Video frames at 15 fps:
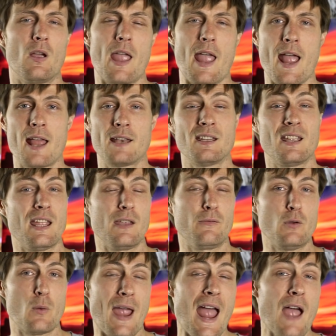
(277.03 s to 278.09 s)
and
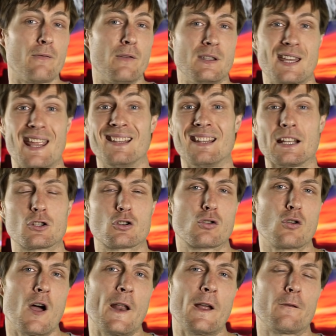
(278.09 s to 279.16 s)
if you have it,
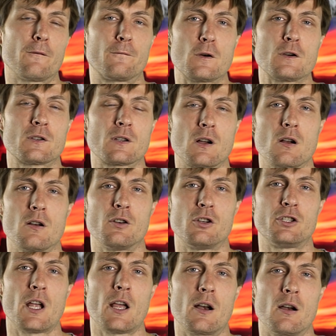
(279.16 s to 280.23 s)
electronic first curtain
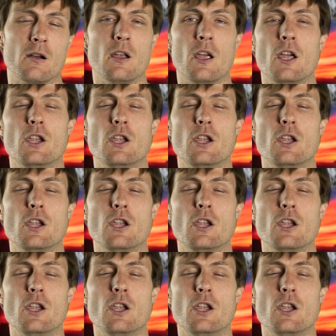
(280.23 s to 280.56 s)
shutter,